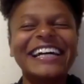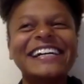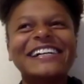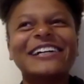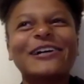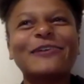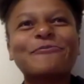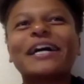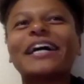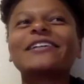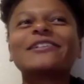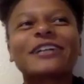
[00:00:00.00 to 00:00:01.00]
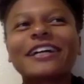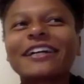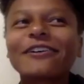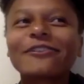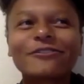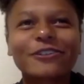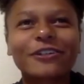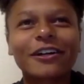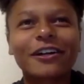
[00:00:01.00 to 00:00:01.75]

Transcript: But I had tried out for